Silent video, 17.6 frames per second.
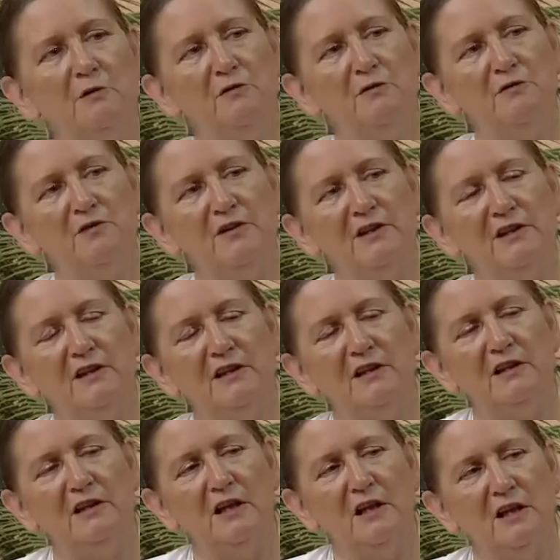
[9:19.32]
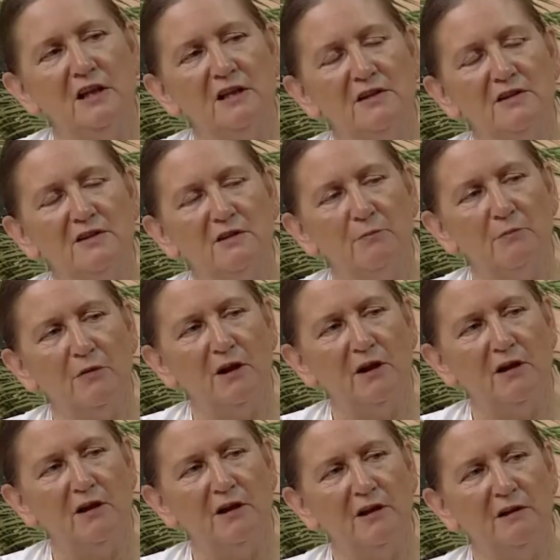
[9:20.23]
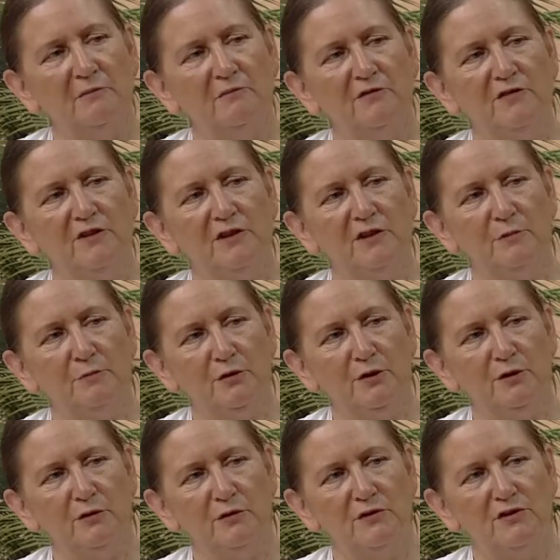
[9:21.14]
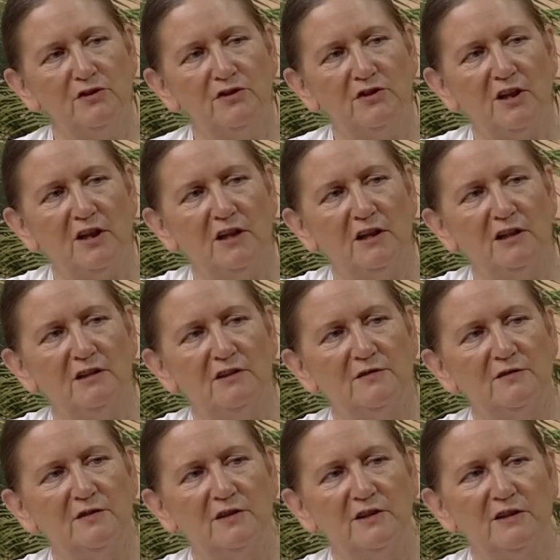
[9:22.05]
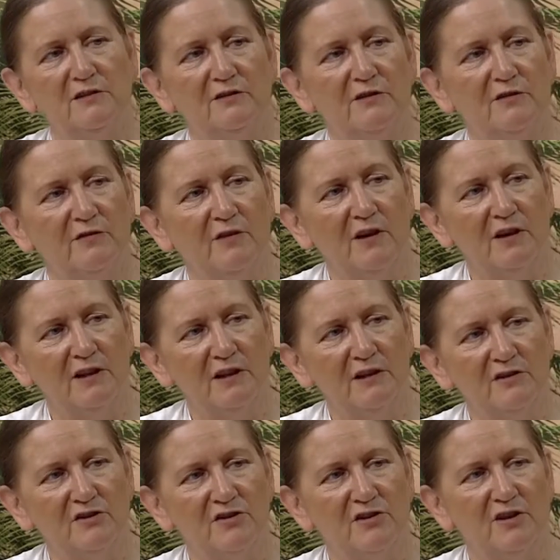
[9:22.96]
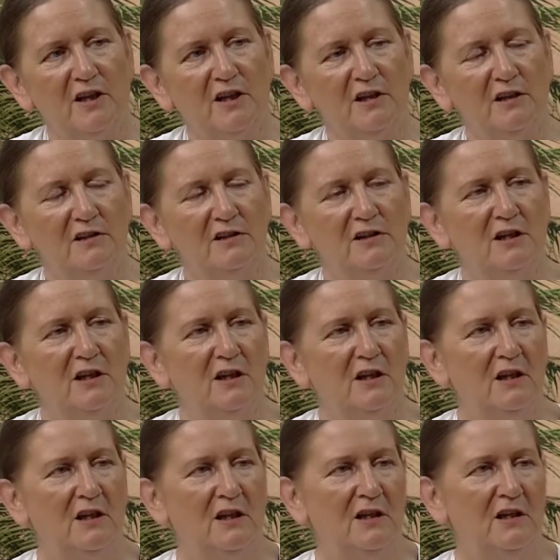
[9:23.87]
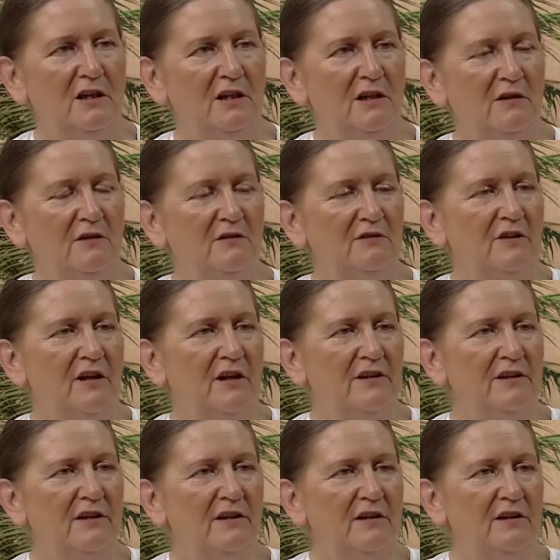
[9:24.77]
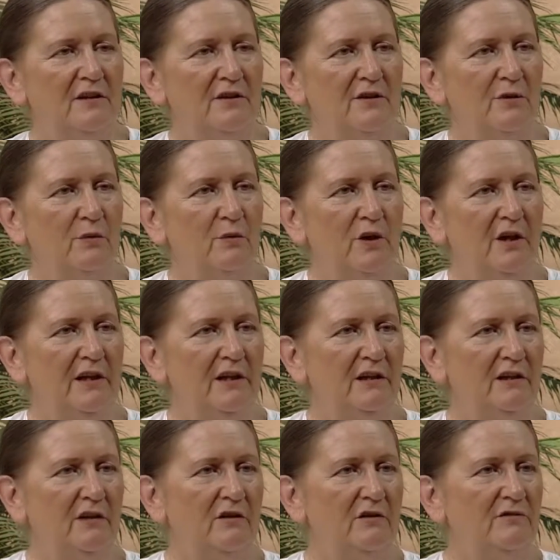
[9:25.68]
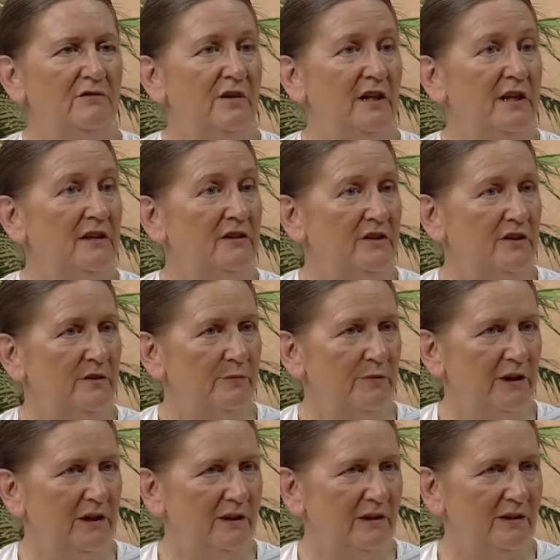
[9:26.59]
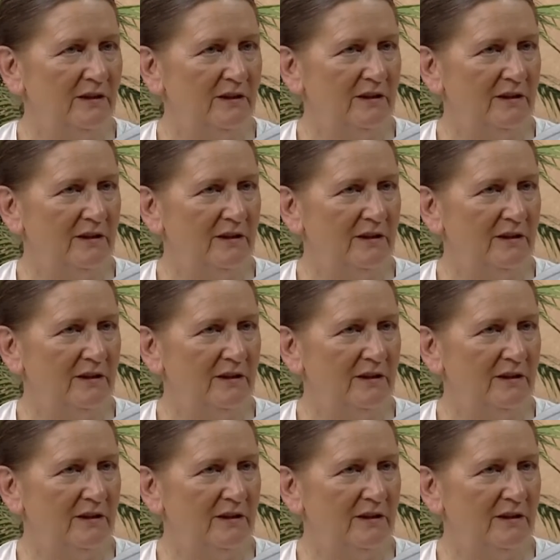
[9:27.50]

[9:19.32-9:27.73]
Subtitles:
a very sublime, very pure state, very refined state, rather the way of entropy.